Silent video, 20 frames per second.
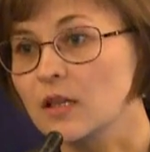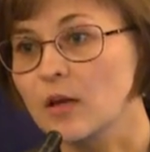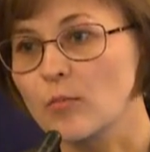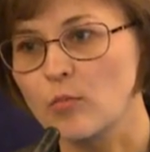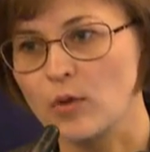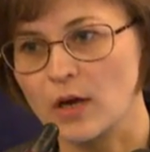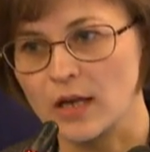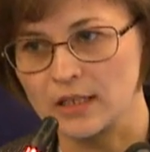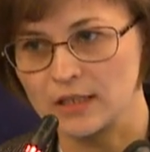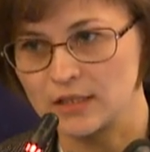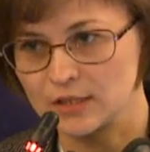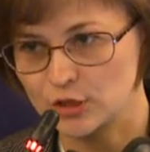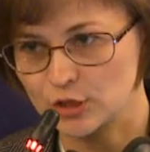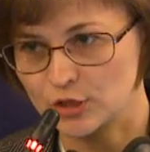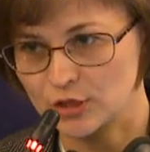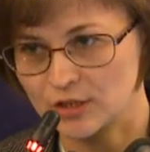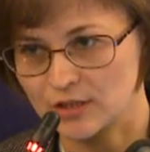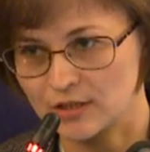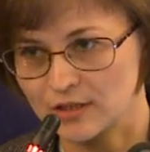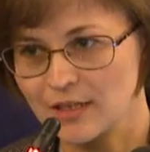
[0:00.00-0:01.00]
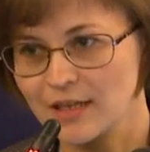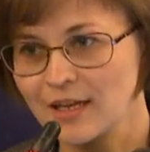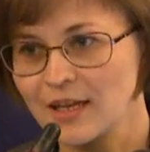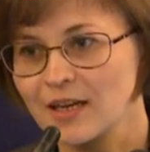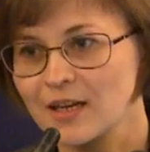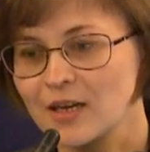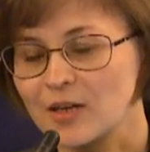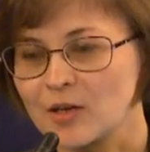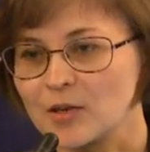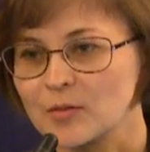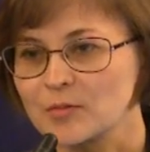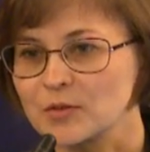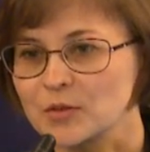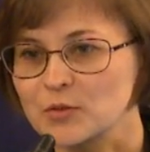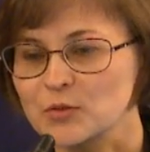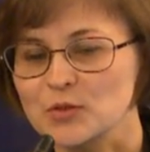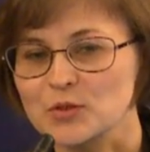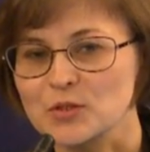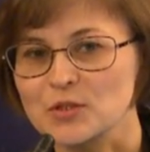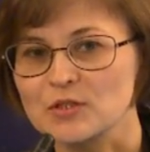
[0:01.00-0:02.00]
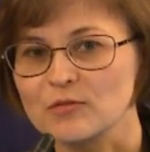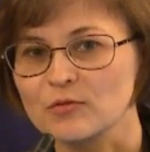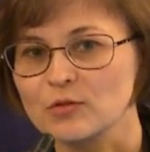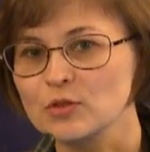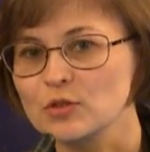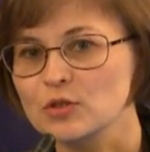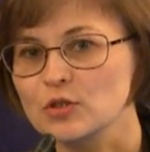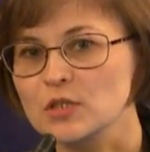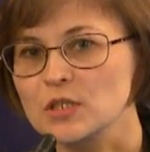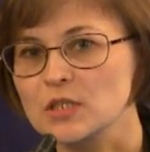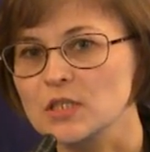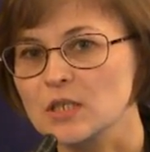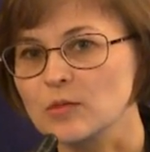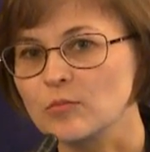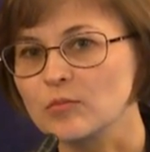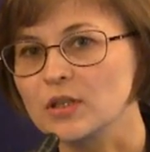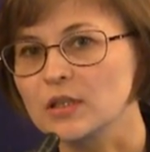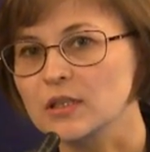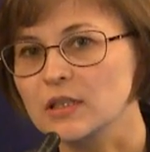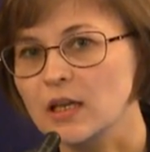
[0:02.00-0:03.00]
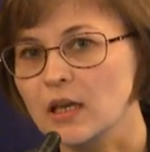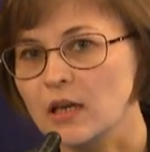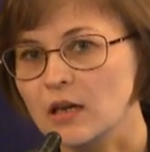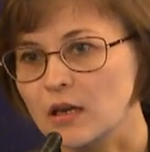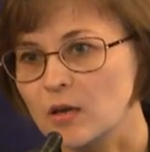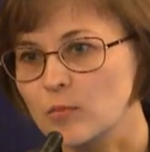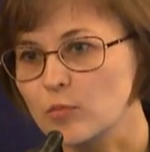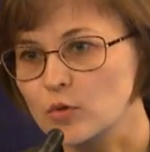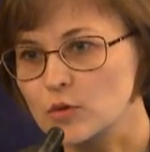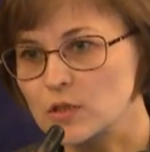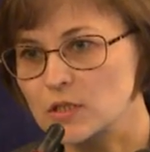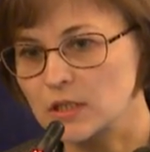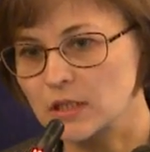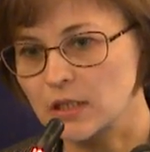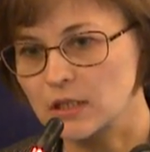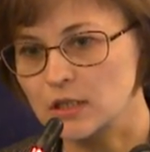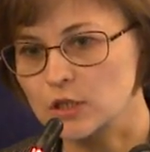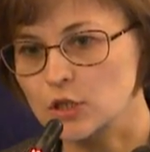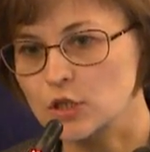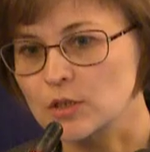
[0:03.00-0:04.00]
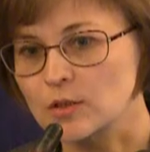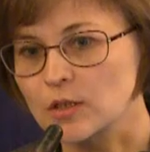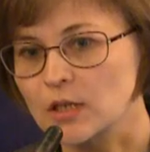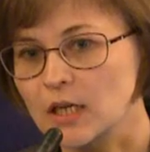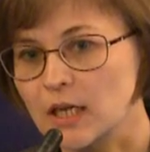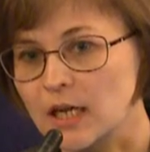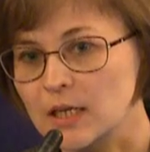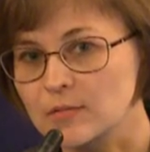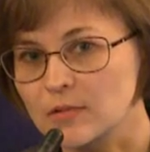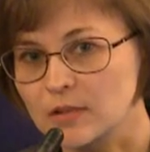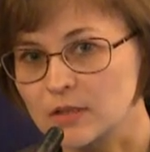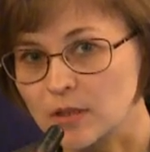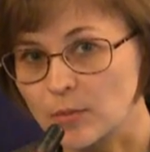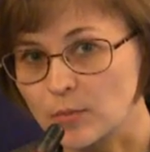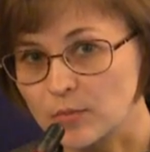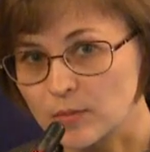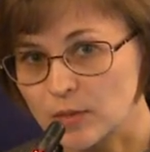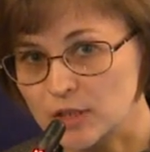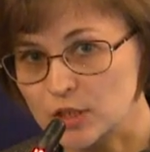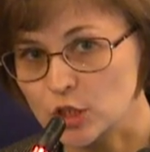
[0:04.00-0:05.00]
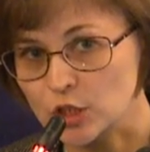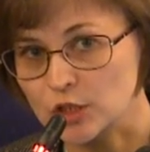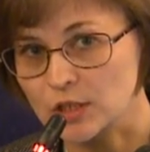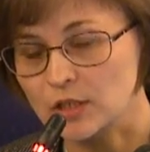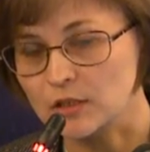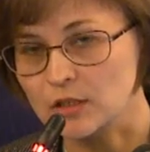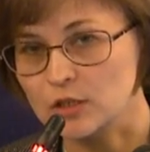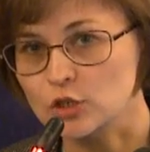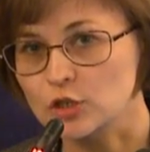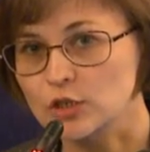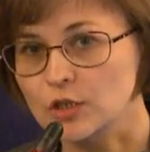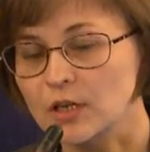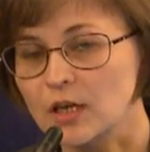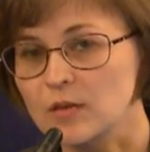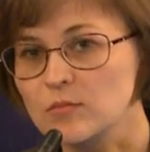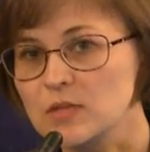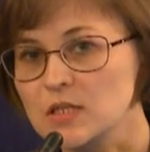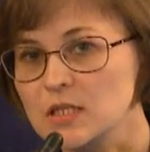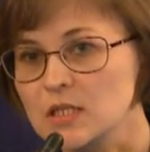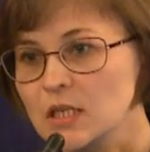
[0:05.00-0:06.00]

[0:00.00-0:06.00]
Again, this monitoring system will not require some dramatic